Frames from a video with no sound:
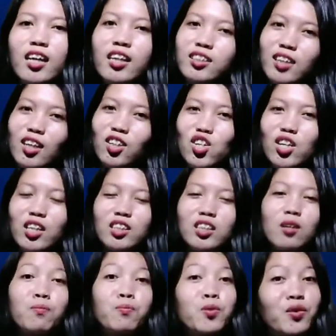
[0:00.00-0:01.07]
such as
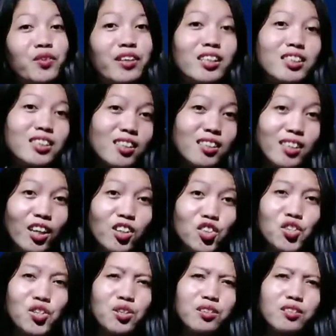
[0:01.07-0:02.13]

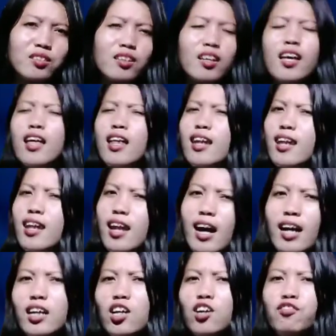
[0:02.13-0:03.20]
procrastination,
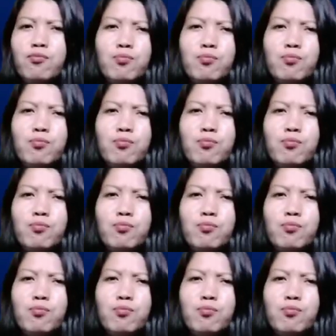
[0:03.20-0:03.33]
lack of